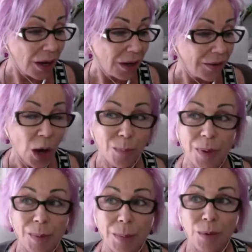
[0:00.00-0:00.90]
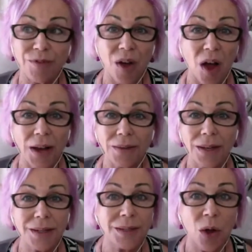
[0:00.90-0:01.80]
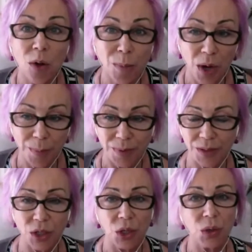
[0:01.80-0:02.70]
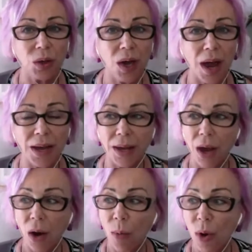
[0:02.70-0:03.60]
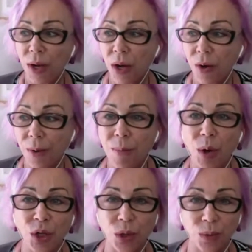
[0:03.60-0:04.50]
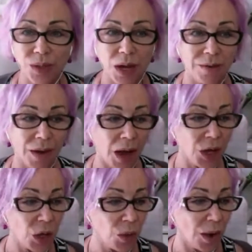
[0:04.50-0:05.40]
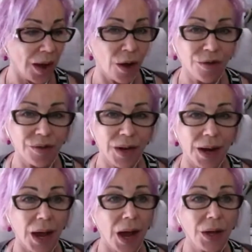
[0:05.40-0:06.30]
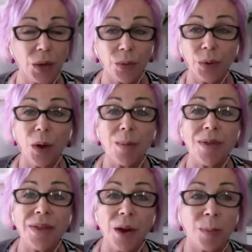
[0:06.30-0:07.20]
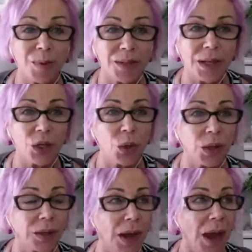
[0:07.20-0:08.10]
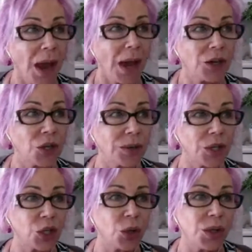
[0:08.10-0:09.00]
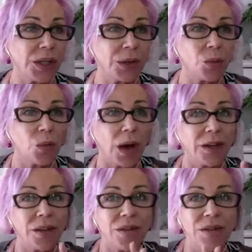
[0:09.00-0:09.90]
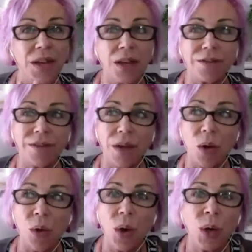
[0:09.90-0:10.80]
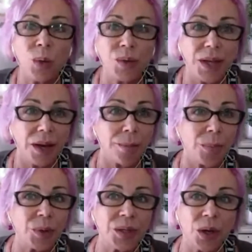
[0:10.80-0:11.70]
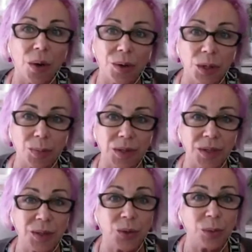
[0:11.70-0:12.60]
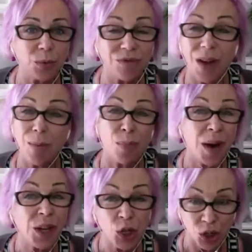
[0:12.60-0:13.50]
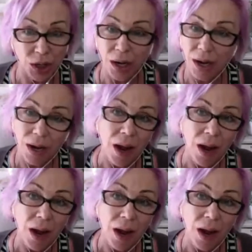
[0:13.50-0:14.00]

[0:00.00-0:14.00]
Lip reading: helping people find their soul purpose? Do you like working on emotional stuff? Are you a health nut? Are you an aromatherapist that you can actually tune in and think of the oils that are most going to be suitable vibrationally